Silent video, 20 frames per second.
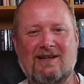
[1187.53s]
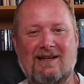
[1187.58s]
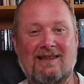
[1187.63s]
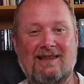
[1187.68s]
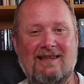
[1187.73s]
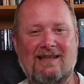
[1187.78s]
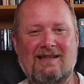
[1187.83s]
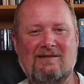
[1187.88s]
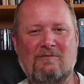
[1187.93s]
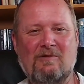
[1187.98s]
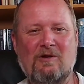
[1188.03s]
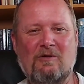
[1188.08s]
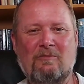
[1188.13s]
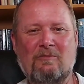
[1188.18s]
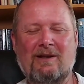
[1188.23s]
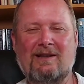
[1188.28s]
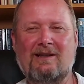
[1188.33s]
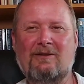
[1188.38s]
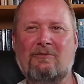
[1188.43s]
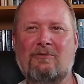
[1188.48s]
at this
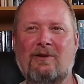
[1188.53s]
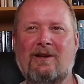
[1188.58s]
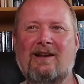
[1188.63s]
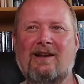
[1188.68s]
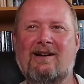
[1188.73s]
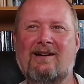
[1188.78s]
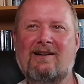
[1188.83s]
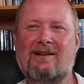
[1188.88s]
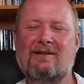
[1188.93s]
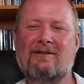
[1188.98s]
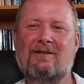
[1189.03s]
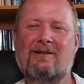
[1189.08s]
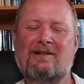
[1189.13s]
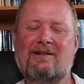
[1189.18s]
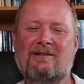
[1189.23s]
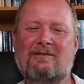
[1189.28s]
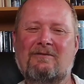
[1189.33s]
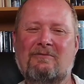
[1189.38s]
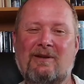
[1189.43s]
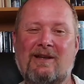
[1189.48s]
moment we
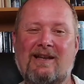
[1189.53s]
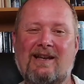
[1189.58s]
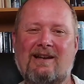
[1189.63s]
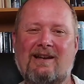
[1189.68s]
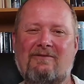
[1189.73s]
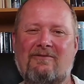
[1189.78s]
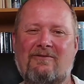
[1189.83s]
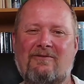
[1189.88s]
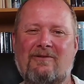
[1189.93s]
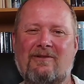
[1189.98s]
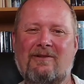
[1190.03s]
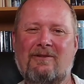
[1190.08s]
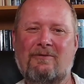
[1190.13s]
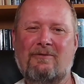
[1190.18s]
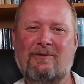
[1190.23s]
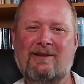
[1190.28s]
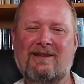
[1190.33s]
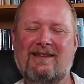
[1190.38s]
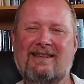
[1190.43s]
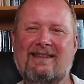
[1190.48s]
have
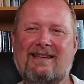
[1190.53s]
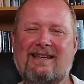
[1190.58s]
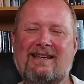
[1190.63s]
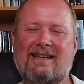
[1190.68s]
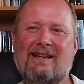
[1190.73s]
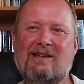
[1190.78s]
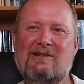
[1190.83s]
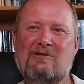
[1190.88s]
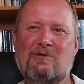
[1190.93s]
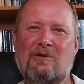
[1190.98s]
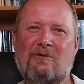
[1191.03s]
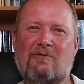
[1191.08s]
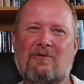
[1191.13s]
within the industry.